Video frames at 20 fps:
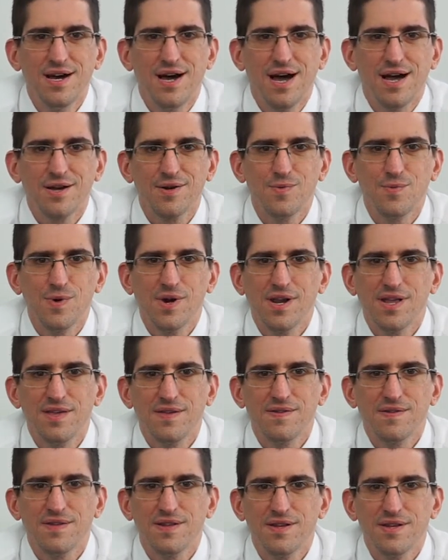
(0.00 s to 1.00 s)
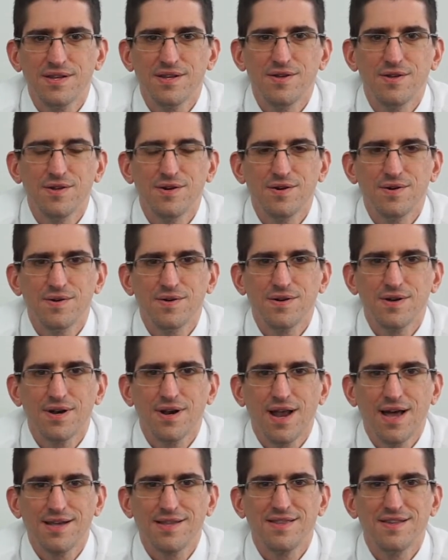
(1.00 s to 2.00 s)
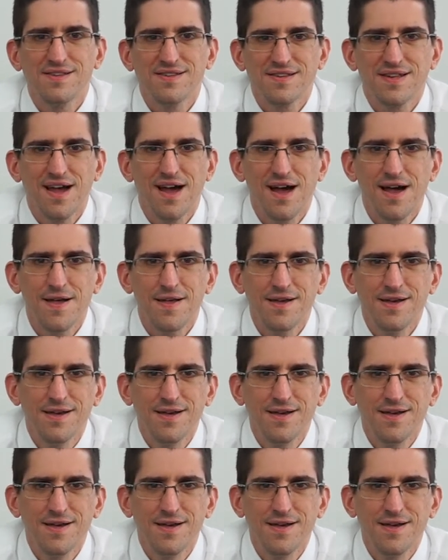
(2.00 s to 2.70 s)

I could really, like this guy.